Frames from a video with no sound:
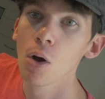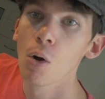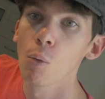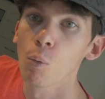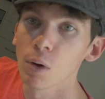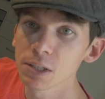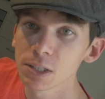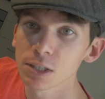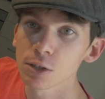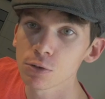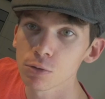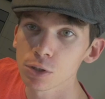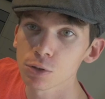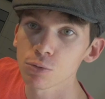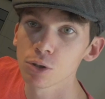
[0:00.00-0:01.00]
Once the
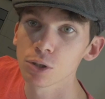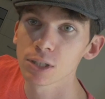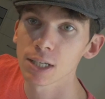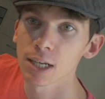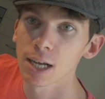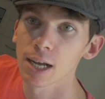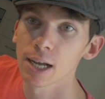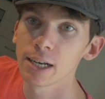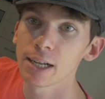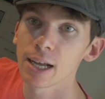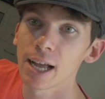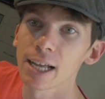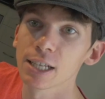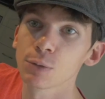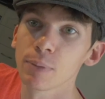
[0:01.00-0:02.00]
Crossroads card
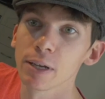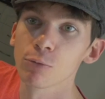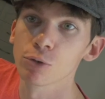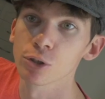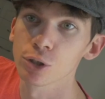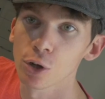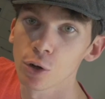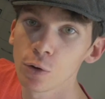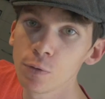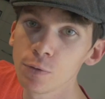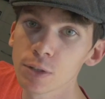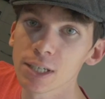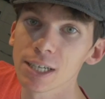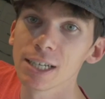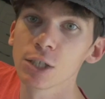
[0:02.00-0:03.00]
has been
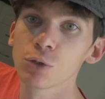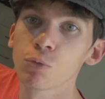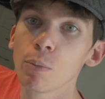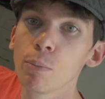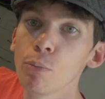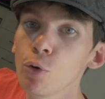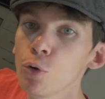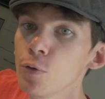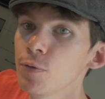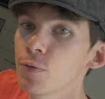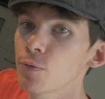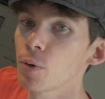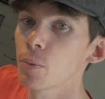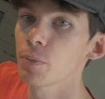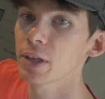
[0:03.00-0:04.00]
resolved, it is removed
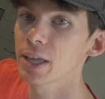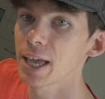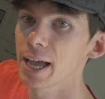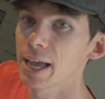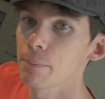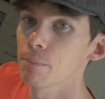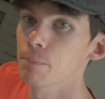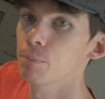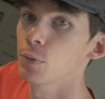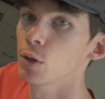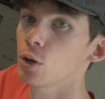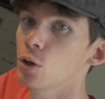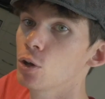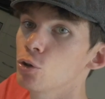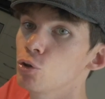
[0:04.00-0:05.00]
from the game.
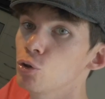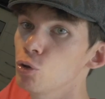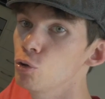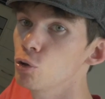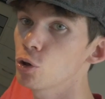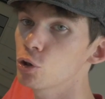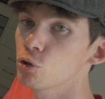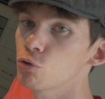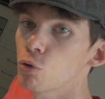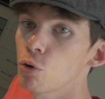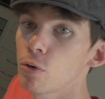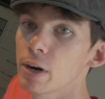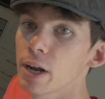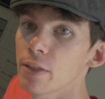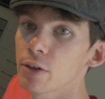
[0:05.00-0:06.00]
Do not
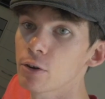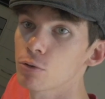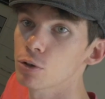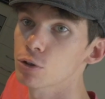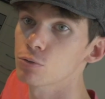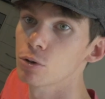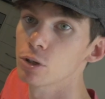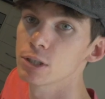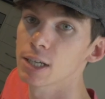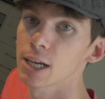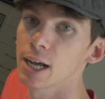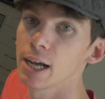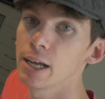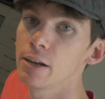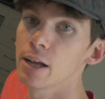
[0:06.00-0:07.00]
draw another Crossroads
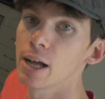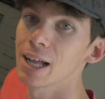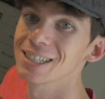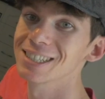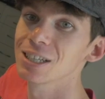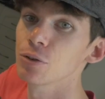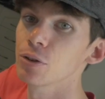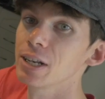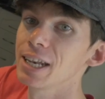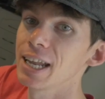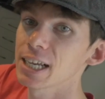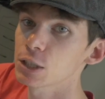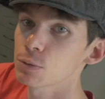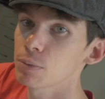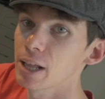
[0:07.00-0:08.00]
card until the
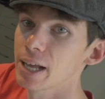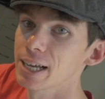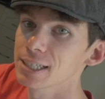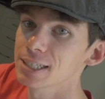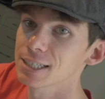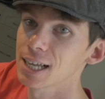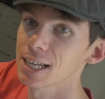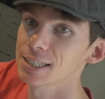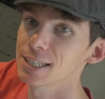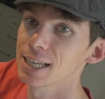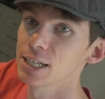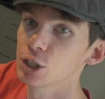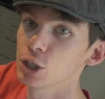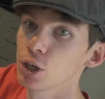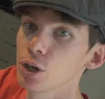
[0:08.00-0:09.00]
next player starts
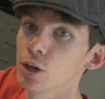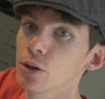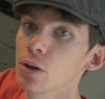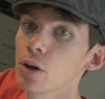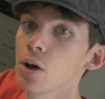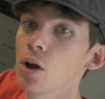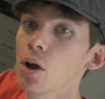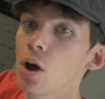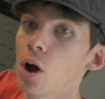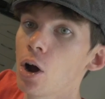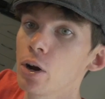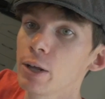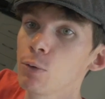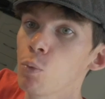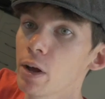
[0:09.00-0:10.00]
their turn.
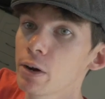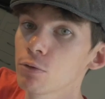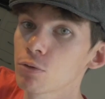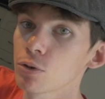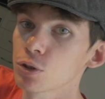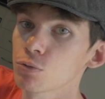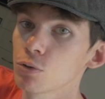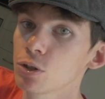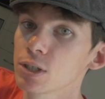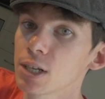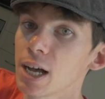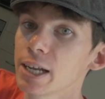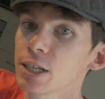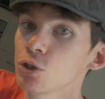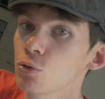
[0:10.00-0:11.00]
Only 1 Crossroads
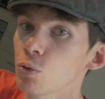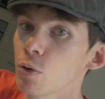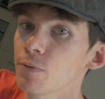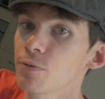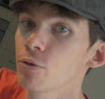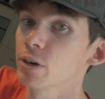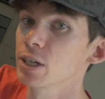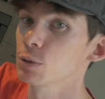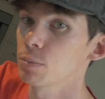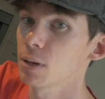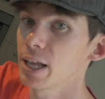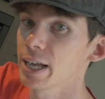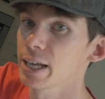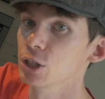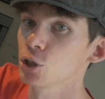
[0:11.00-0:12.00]
card is drawn for each
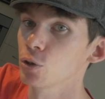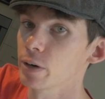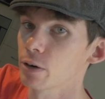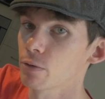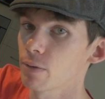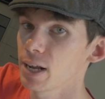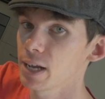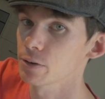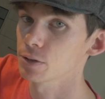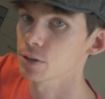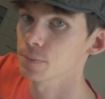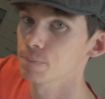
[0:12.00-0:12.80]
player during a round.